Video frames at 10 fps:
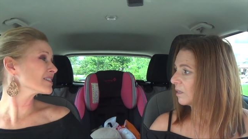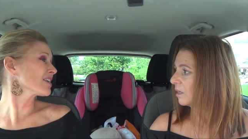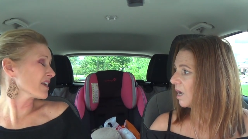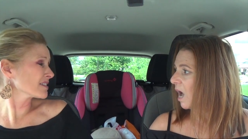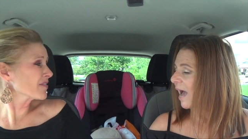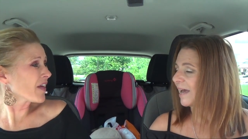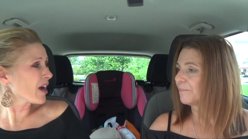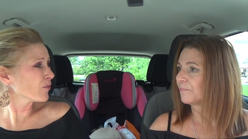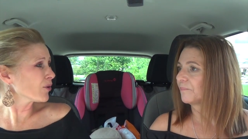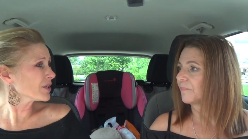Speaker 1: is, is a
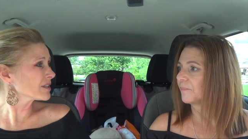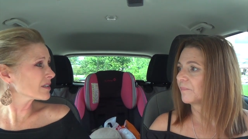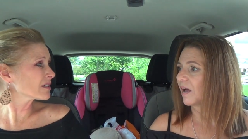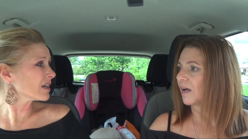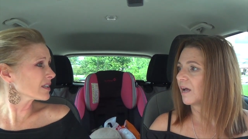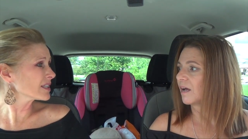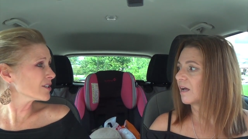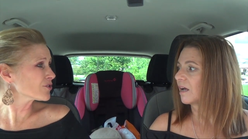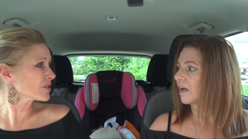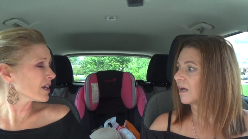thyroid I, uh,
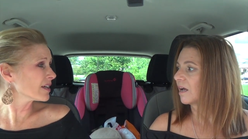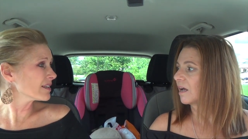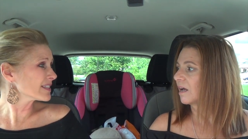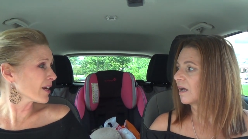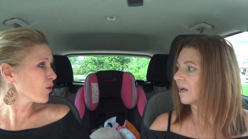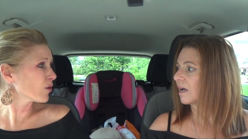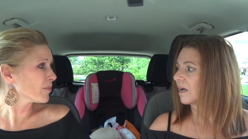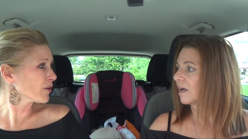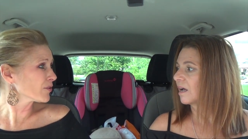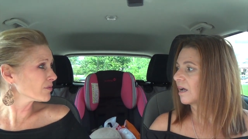condition? Uh, is that a
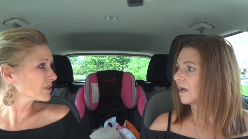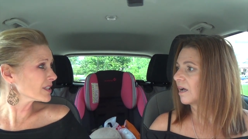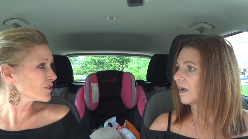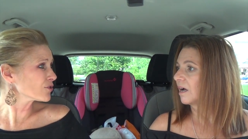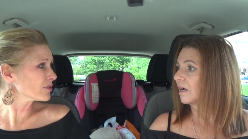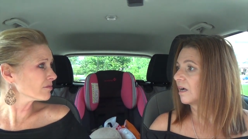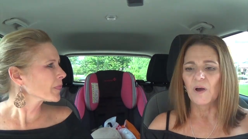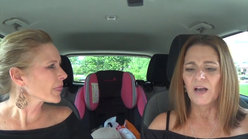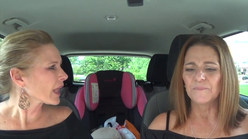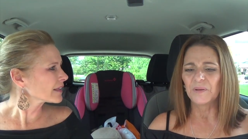hormonal condition?
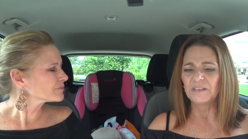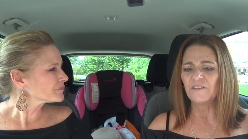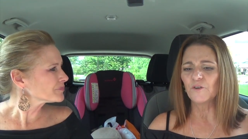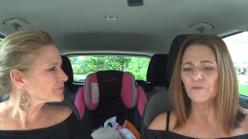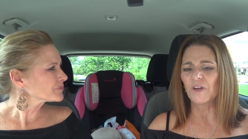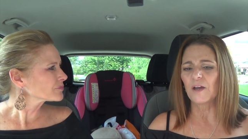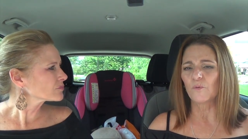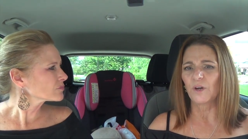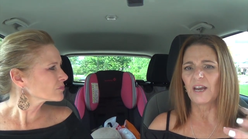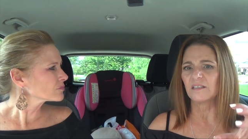
Speaker 2: I believe your
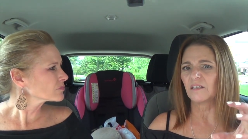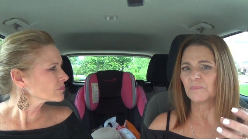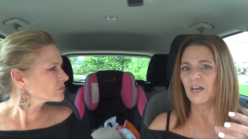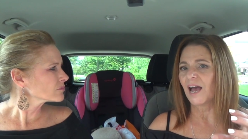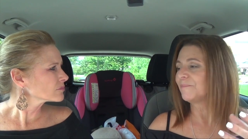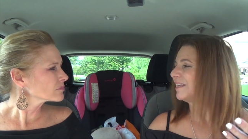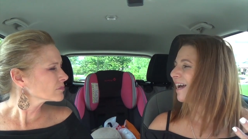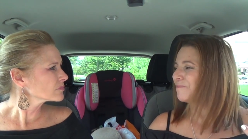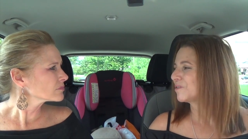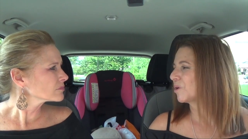thyroid has something. I mean,
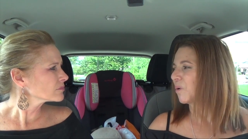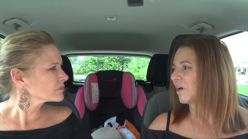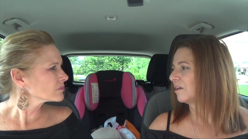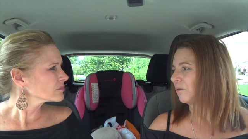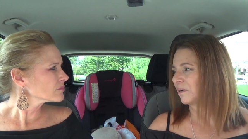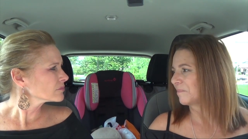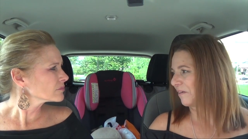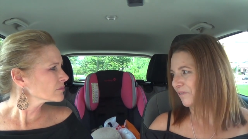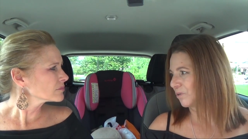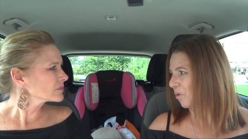I'm so ignorant
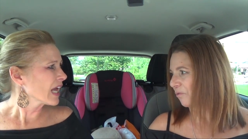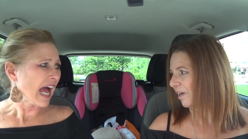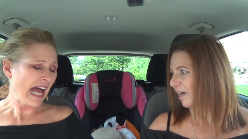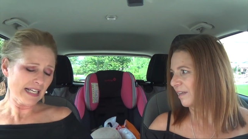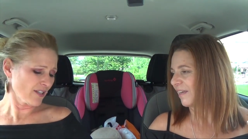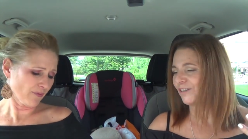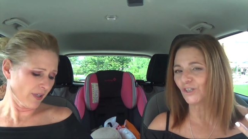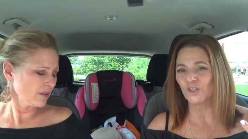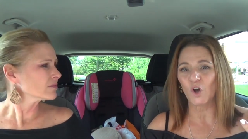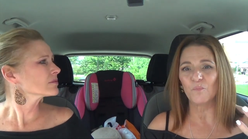about this whole thing. they
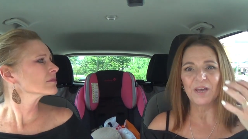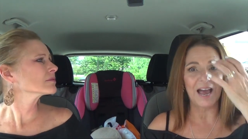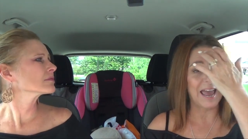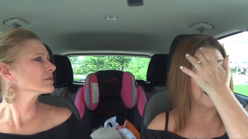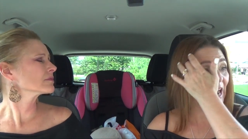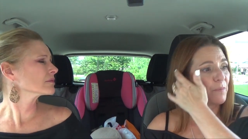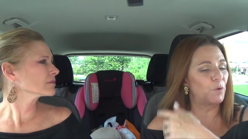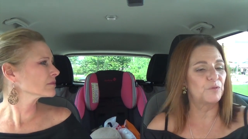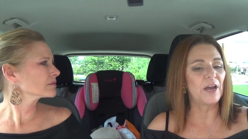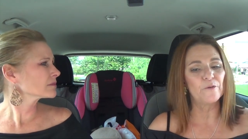just know. told me I had
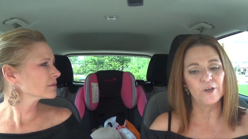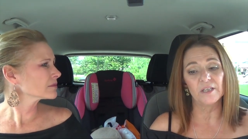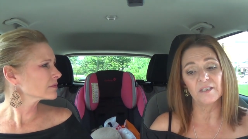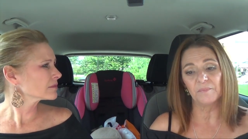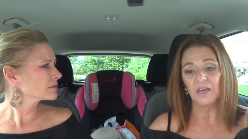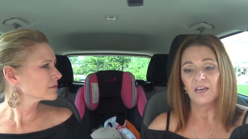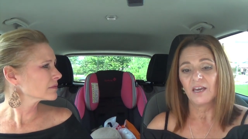hypothyroidism.